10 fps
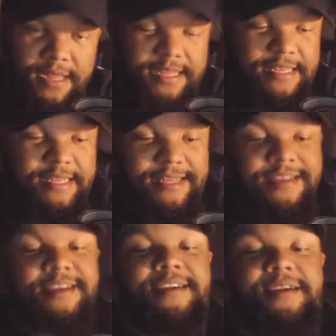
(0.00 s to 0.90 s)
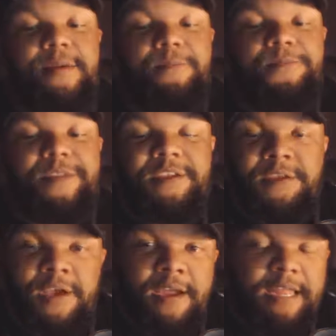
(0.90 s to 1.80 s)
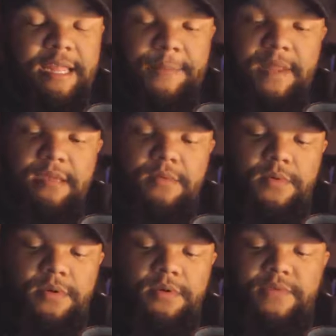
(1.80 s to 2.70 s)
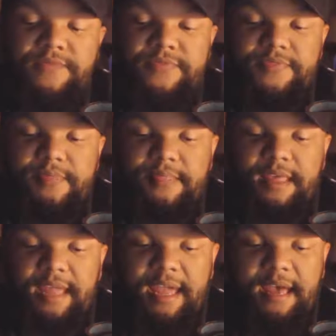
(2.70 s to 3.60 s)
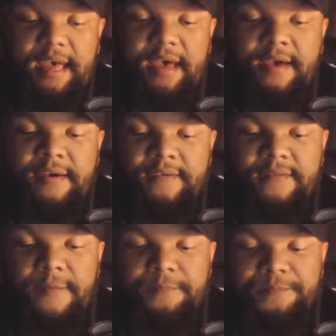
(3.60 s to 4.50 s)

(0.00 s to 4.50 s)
It's shocking. It makes me wonder if they have